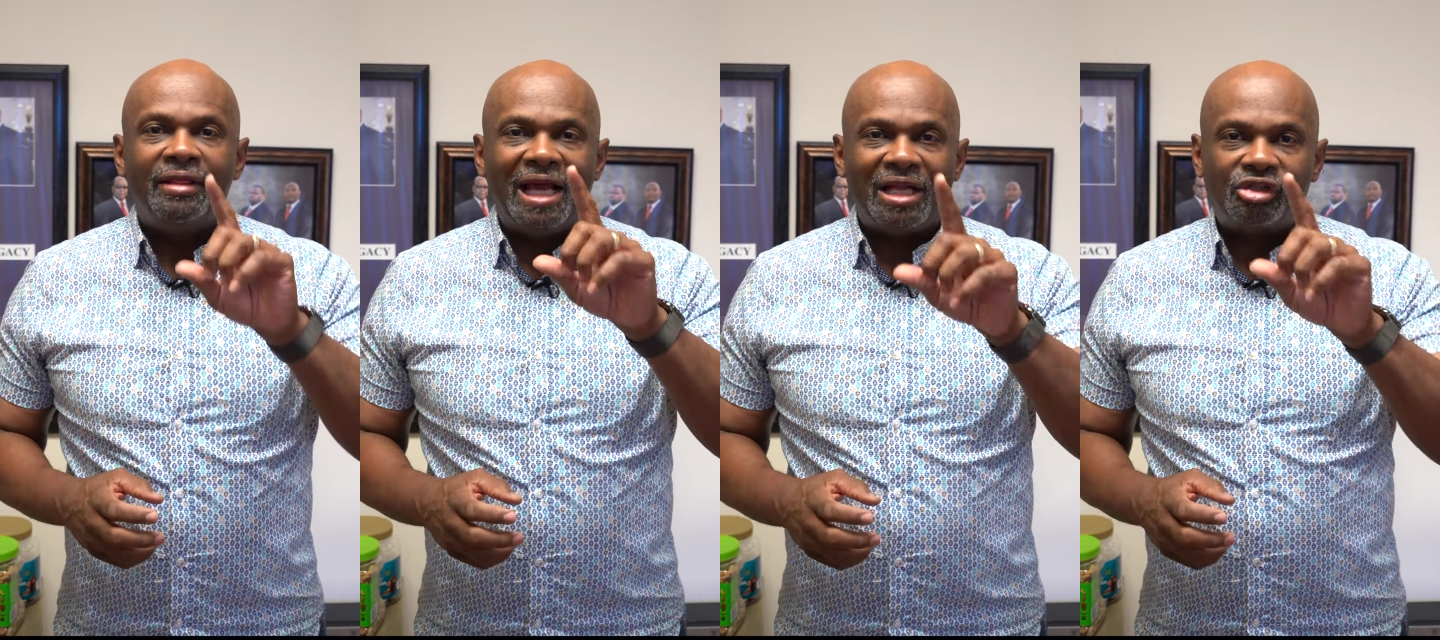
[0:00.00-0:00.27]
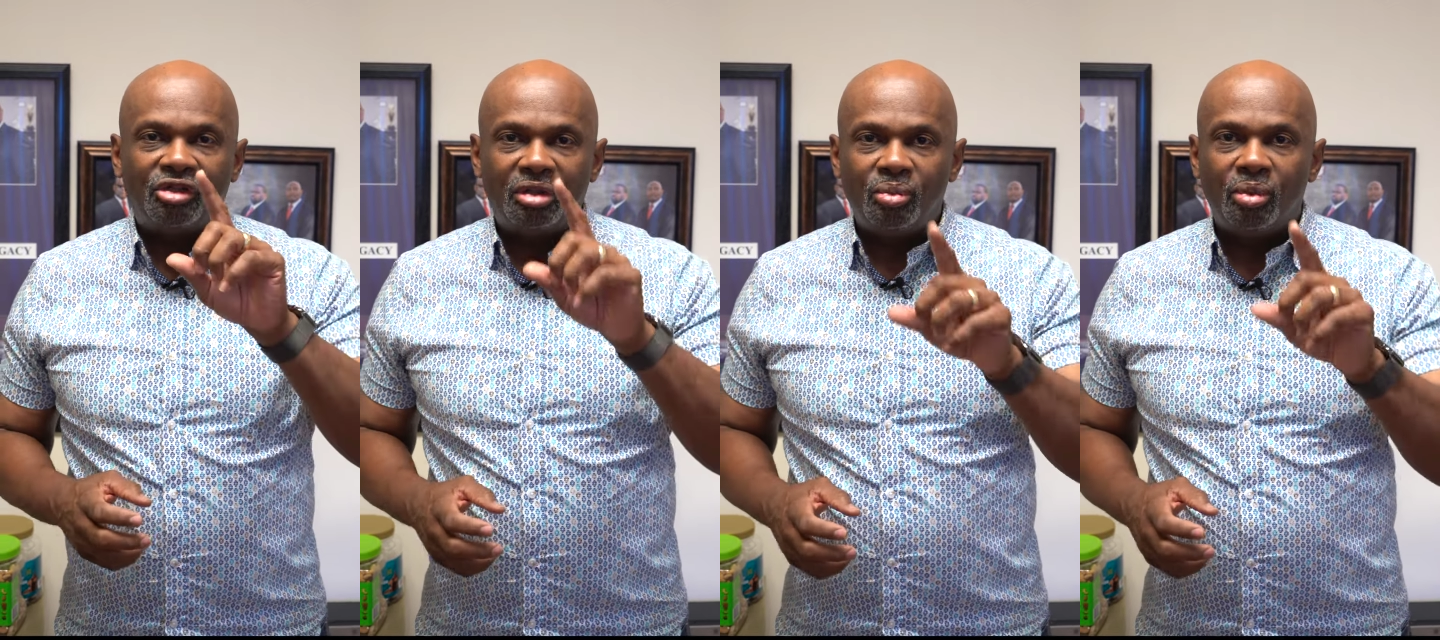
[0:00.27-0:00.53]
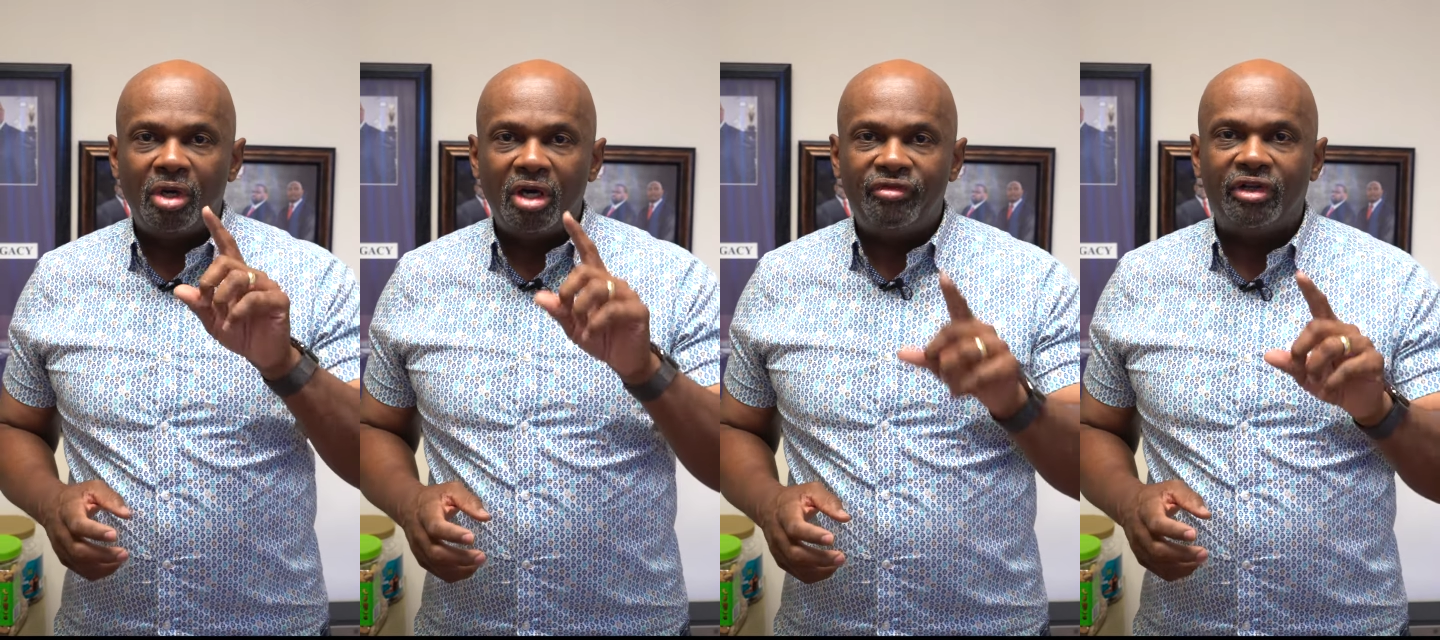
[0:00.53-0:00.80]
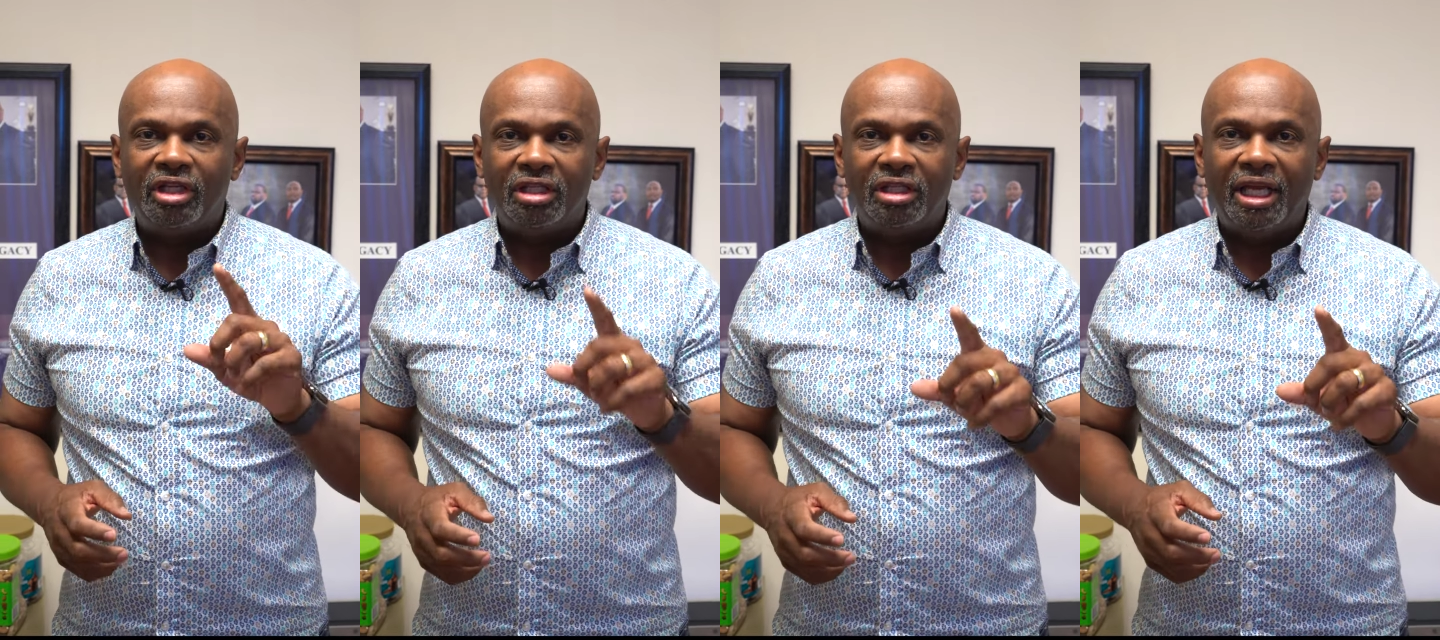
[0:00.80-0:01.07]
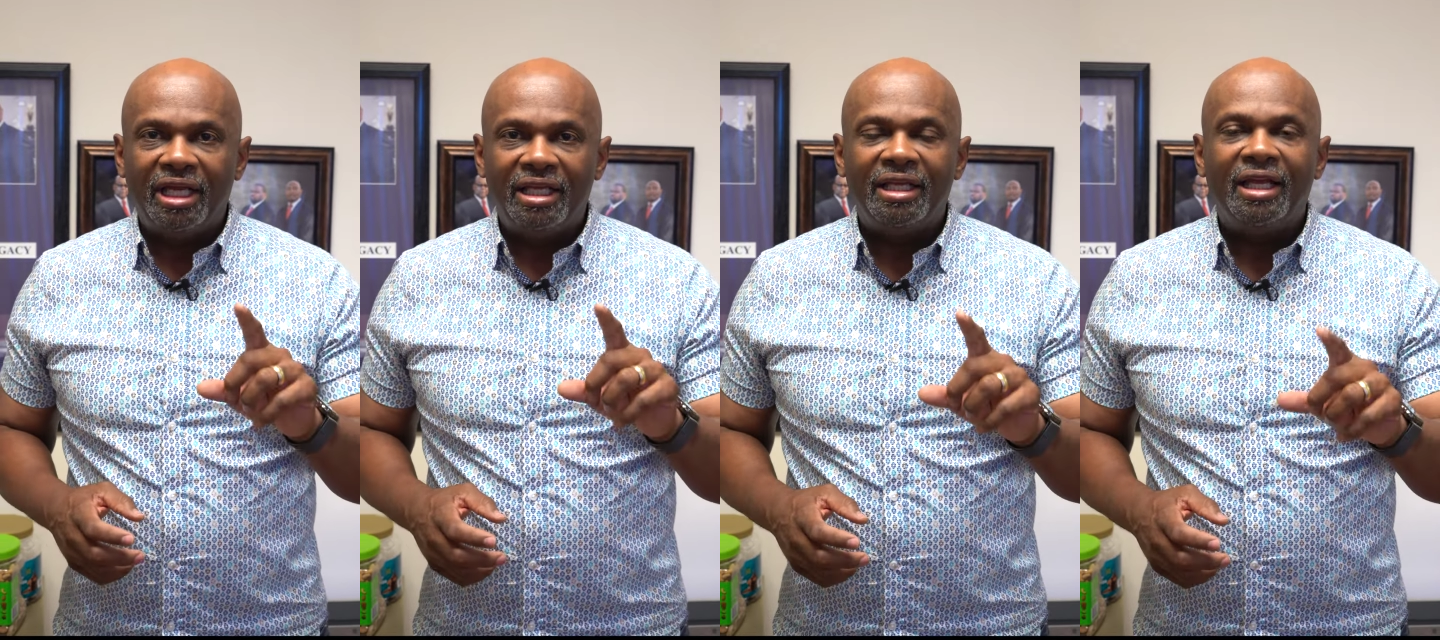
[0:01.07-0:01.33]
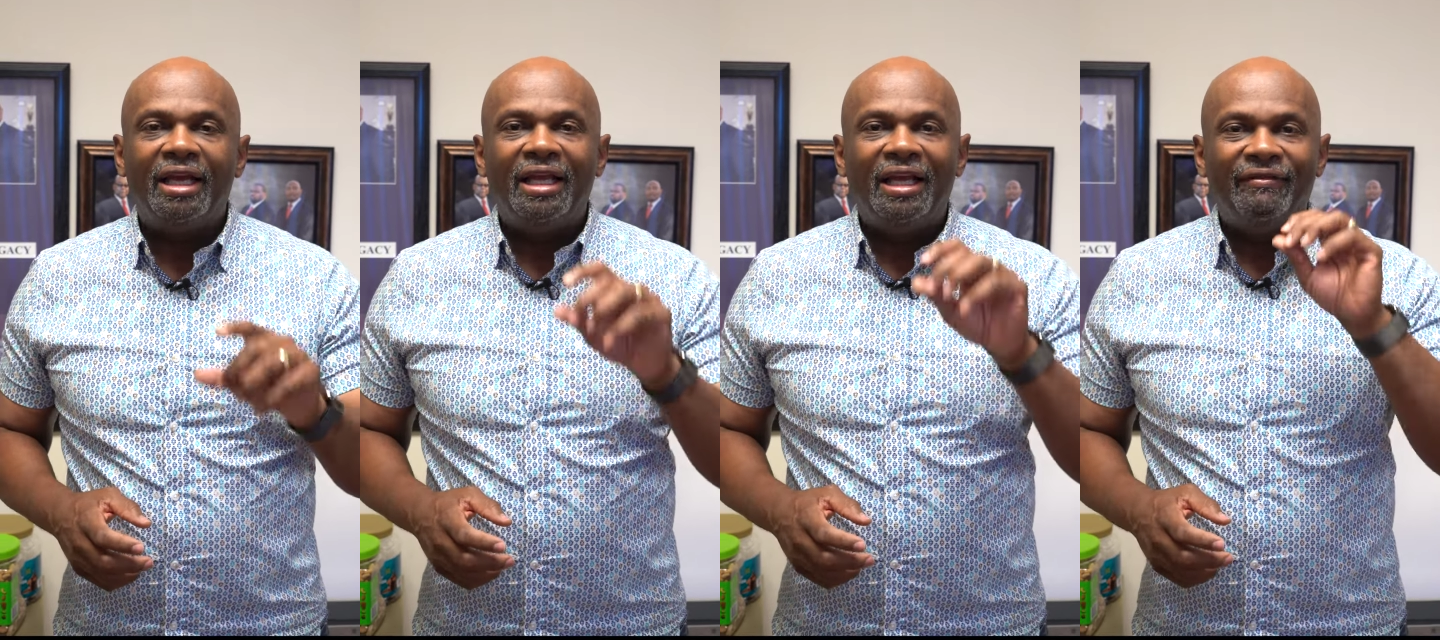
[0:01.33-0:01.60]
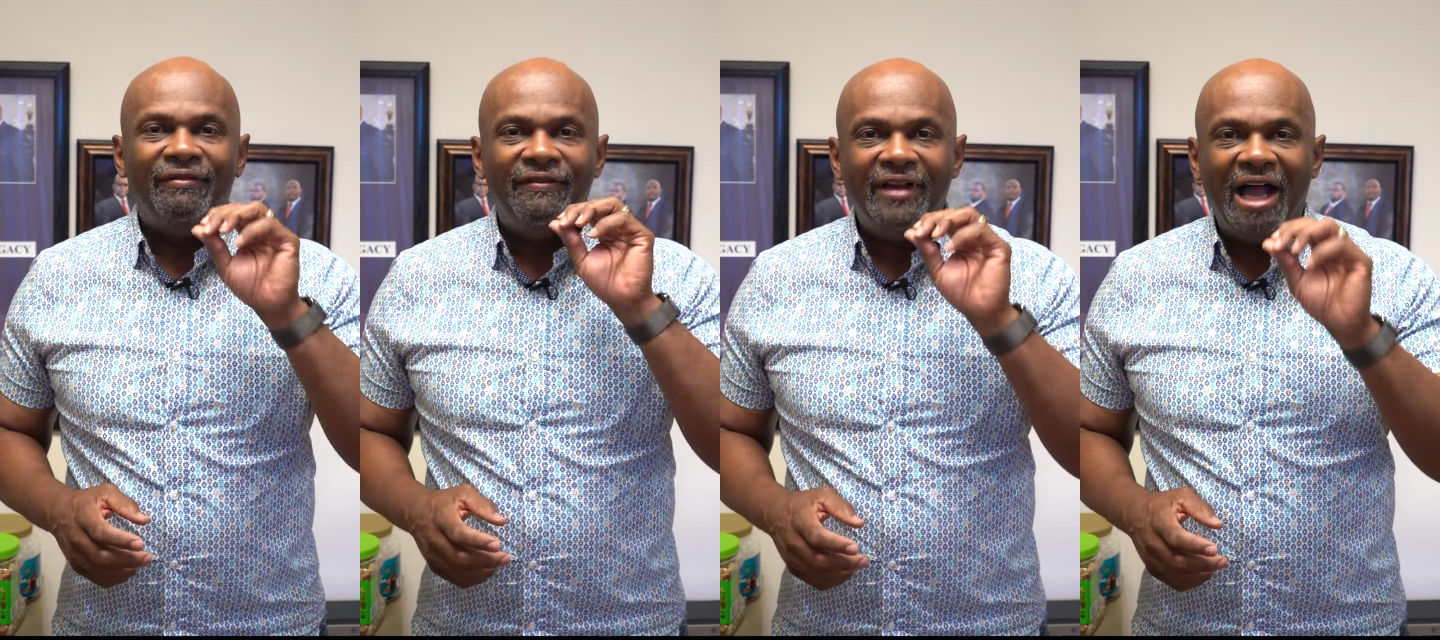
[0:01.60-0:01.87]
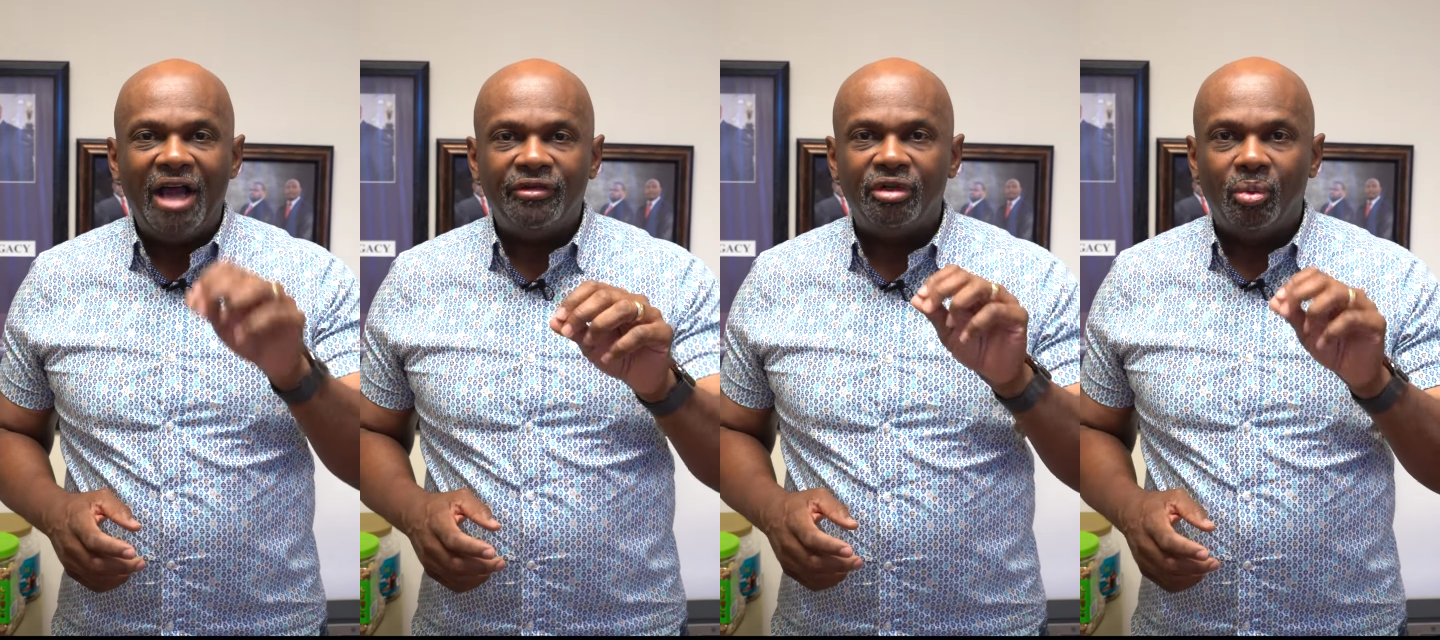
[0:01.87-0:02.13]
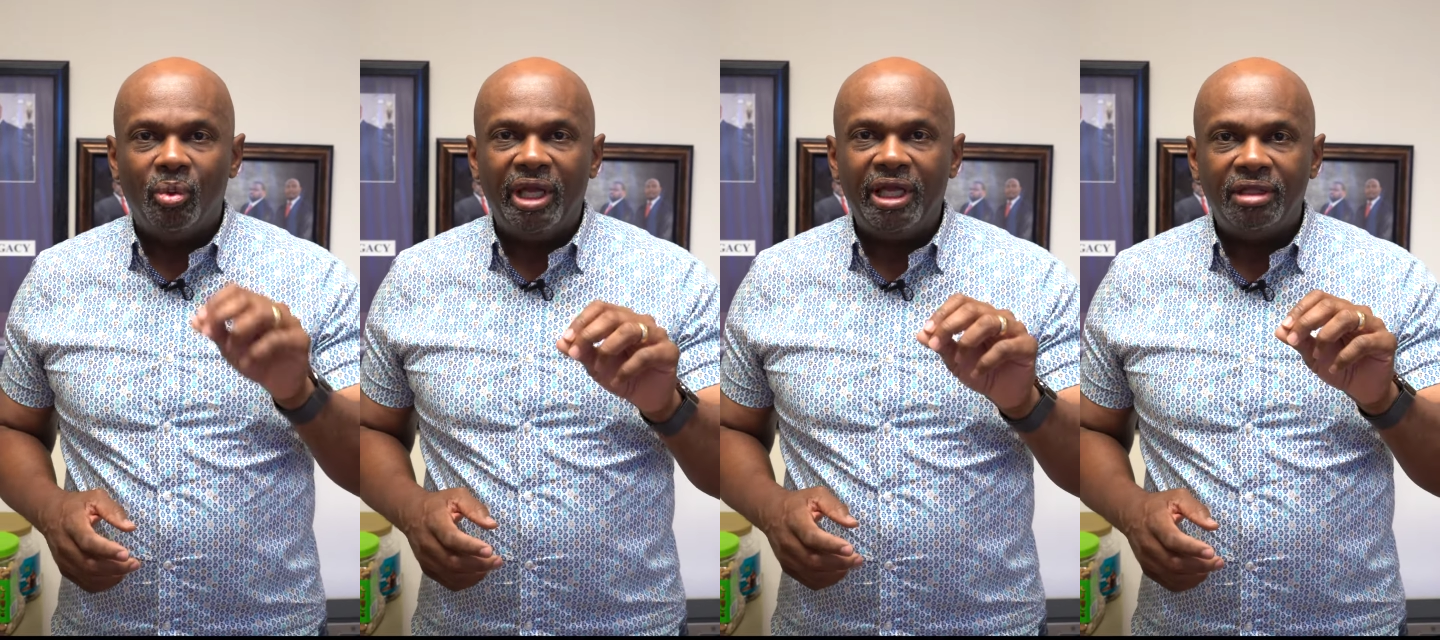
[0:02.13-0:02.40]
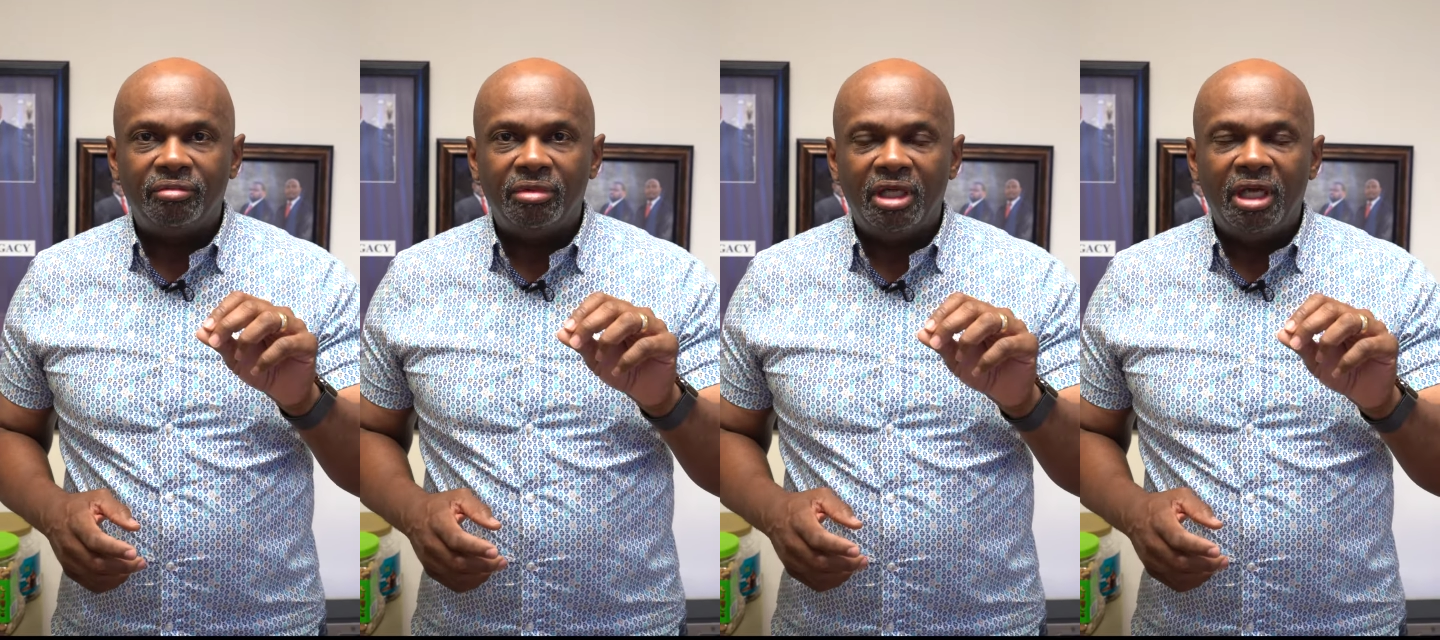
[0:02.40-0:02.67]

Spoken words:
That's the word for today, evaluate.